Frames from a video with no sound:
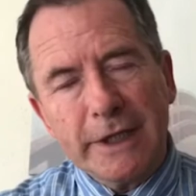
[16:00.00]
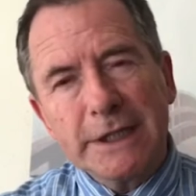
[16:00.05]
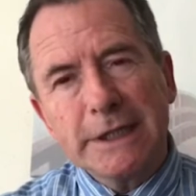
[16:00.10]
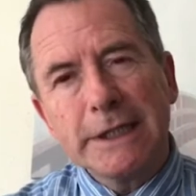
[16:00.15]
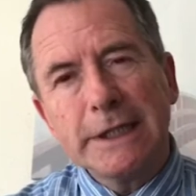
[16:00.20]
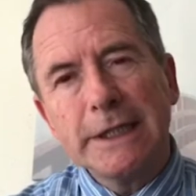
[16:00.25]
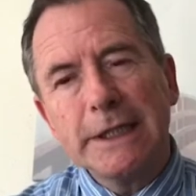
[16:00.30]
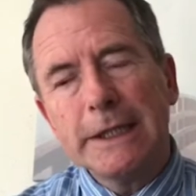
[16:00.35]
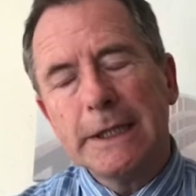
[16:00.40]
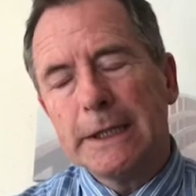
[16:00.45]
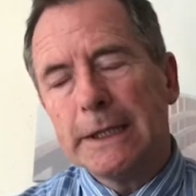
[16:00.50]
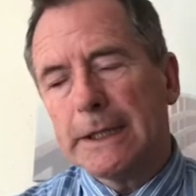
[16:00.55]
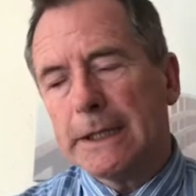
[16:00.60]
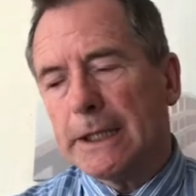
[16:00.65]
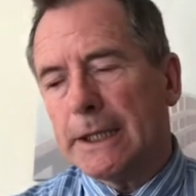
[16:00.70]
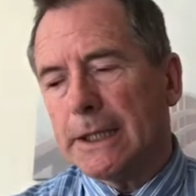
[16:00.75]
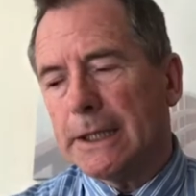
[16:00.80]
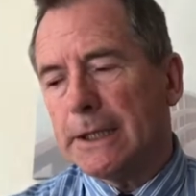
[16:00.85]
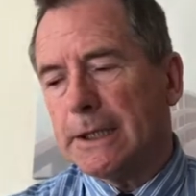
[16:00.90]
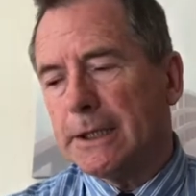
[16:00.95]
it
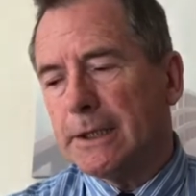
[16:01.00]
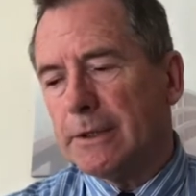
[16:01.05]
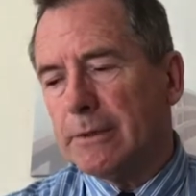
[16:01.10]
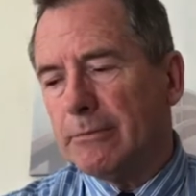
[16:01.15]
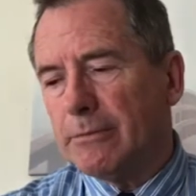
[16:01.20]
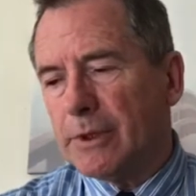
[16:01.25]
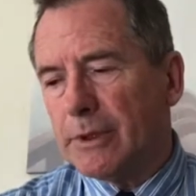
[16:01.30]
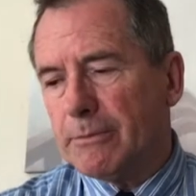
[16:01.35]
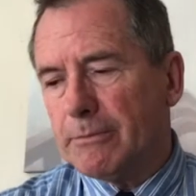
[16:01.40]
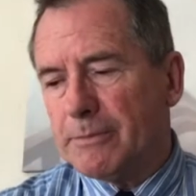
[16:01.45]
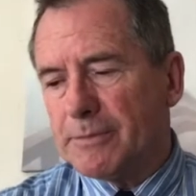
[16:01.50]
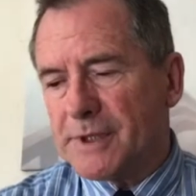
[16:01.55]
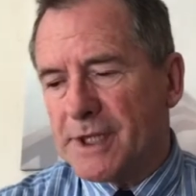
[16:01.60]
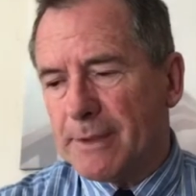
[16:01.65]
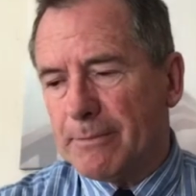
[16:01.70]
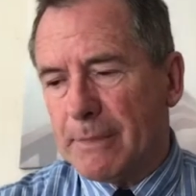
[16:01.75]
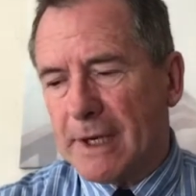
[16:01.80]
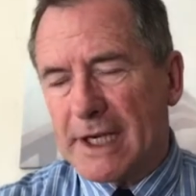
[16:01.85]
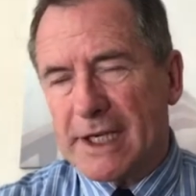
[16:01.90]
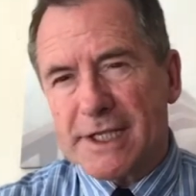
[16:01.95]
um, but
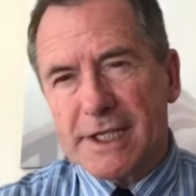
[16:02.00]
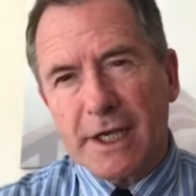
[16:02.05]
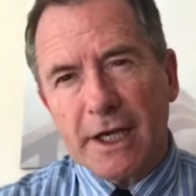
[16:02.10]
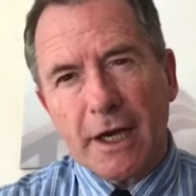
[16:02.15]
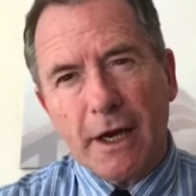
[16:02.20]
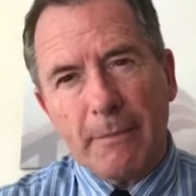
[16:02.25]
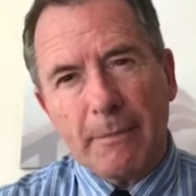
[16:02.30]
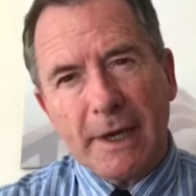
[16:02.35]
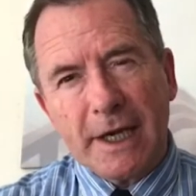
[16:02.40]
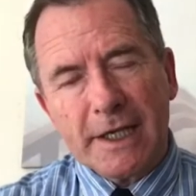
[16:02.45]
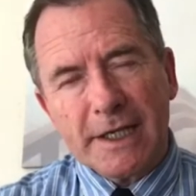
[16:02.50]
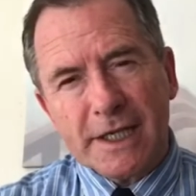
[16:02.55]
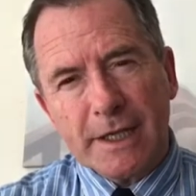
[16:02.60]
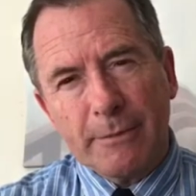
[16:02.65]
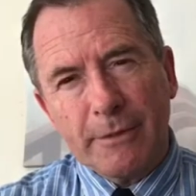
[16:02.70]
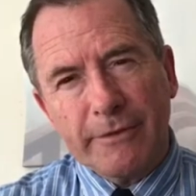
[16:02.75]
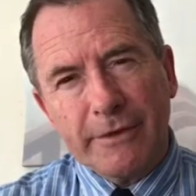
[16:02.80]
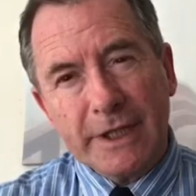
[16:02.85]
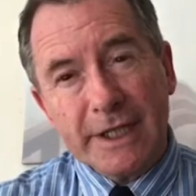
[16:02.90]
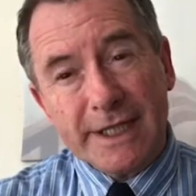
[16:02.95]
did manage to cut back
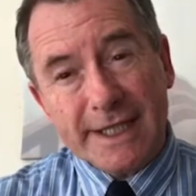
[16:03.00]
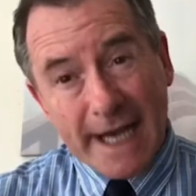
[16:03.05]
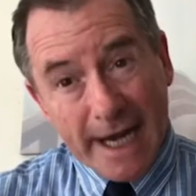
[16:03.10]
some of it.